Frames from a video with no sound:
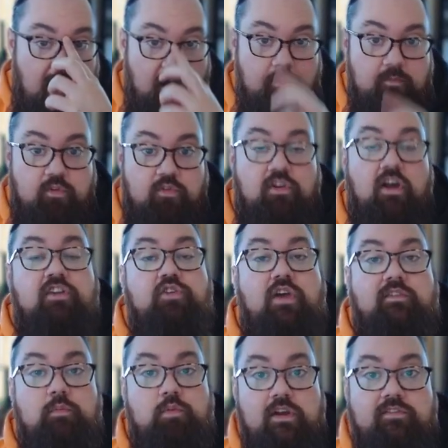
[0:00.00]
So as long as you have
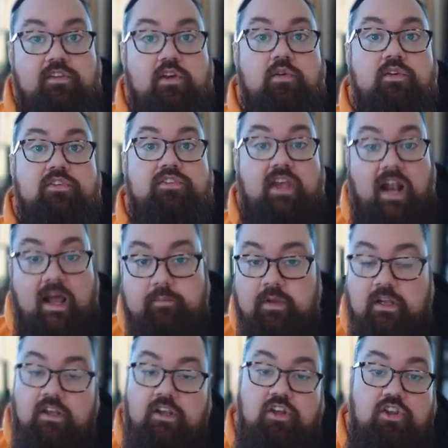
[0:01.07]
a preview set up,
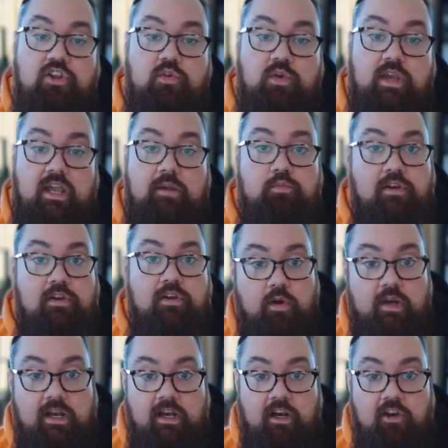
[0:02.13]
you can preview
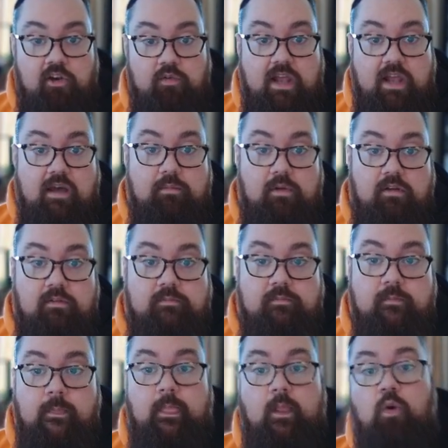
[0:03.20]
it in a new tab,
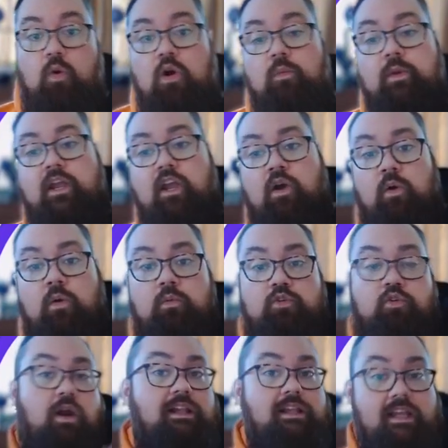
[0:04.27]
or we can go
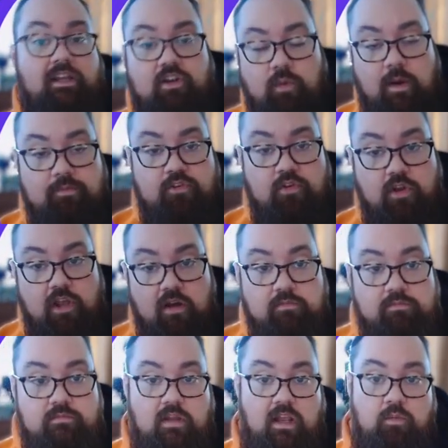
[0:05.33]
directly into Web Studio
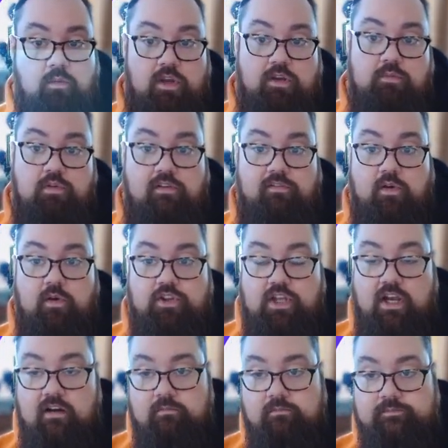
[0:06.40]
and we could preview it
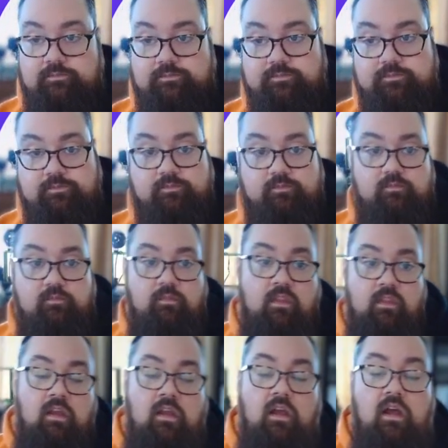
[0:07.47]
there.
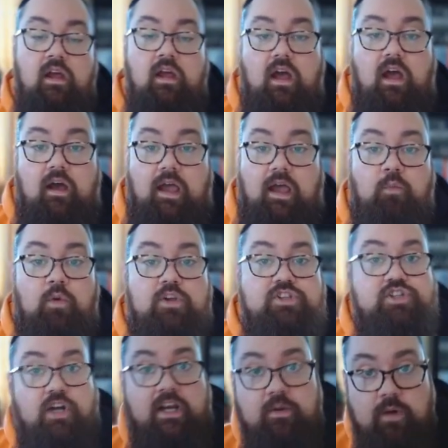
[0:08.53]
And once
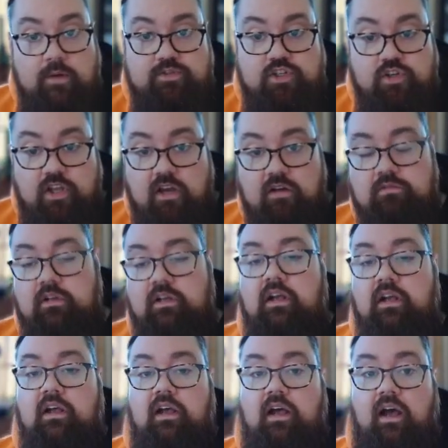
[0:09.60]
you're in Web Studio
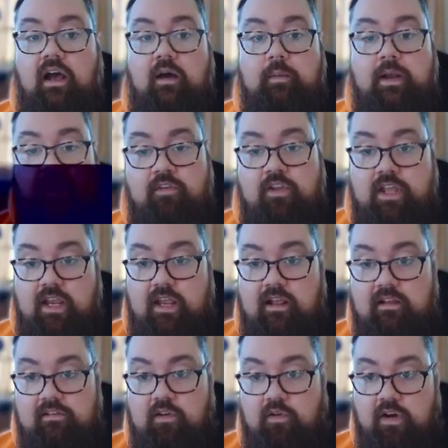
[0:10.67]
and everything
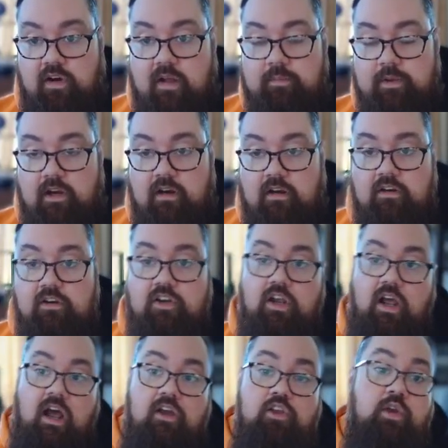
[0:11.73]
has loaded up here,
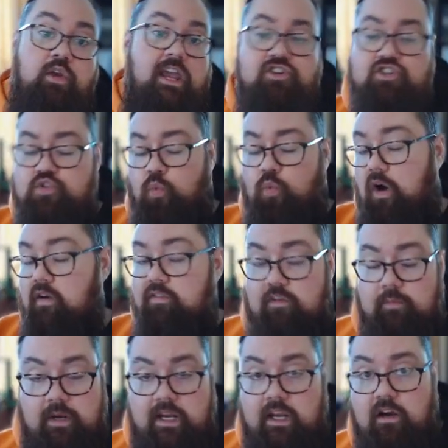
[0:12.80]
you can just work from
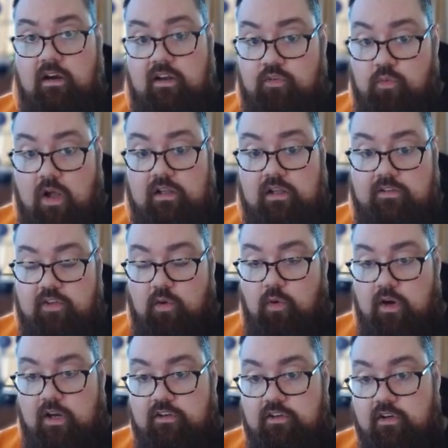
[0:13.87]
in here as well if you
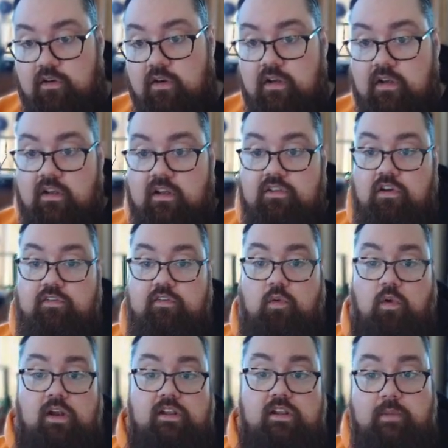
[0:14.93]
wanted to. So if you
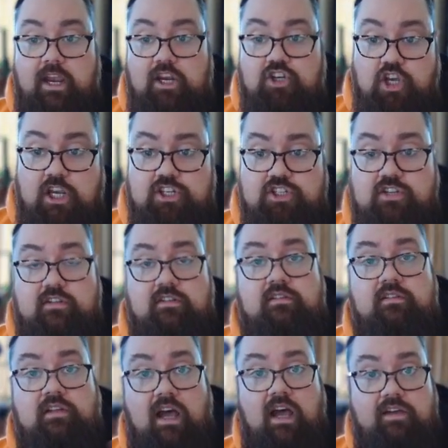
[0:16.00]
wanted to make changes
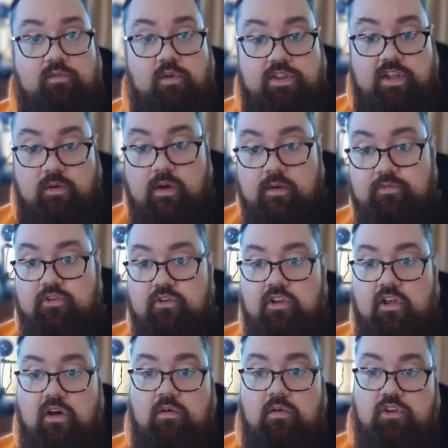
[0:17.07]
live within Web
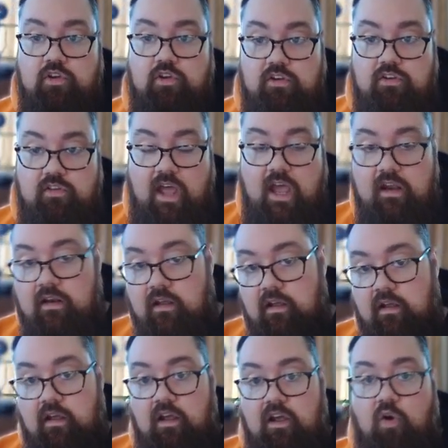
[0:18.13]
Studio, you could do that,
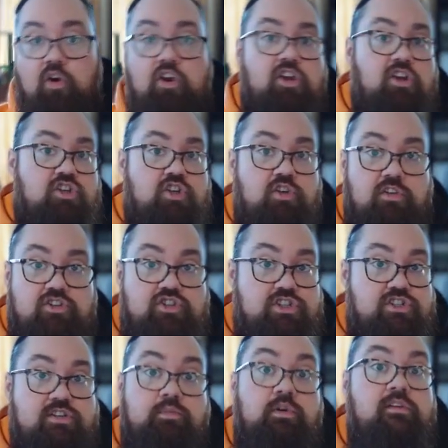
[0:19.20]
or you could use it just
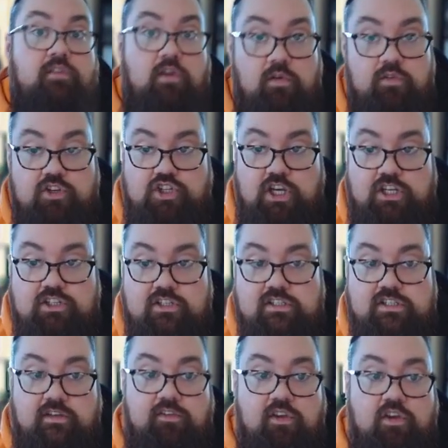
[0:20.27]
to preview the changes
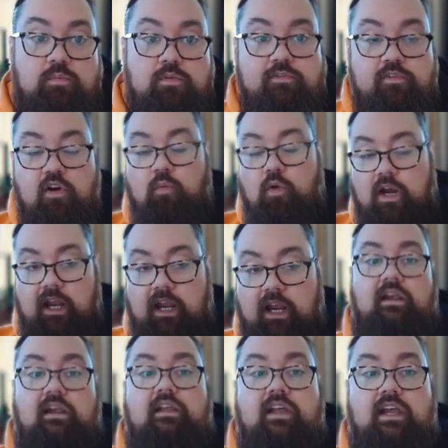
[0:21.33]
if you prefer working
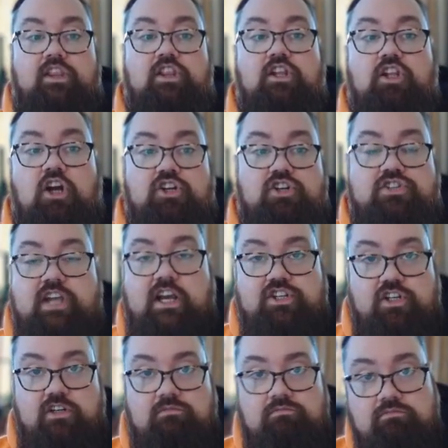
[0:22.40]
in like the larger
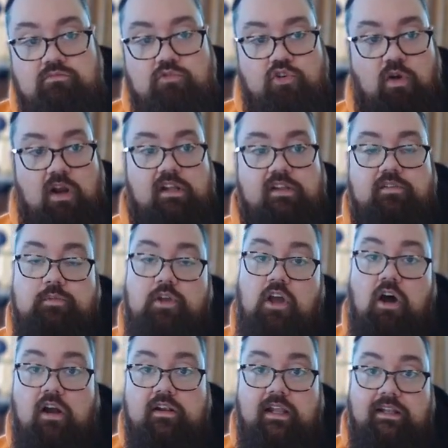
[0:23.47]
section directly from the
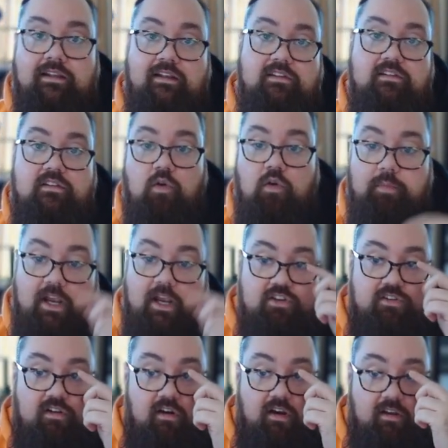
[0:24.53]
content list or pages
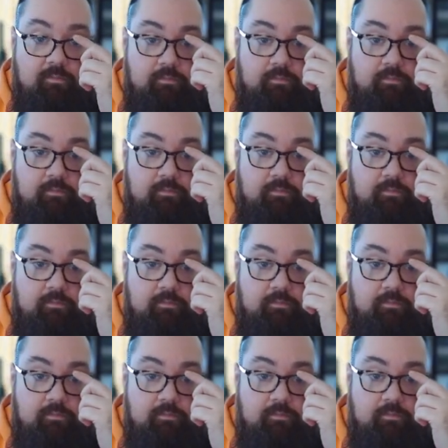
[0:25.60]
area.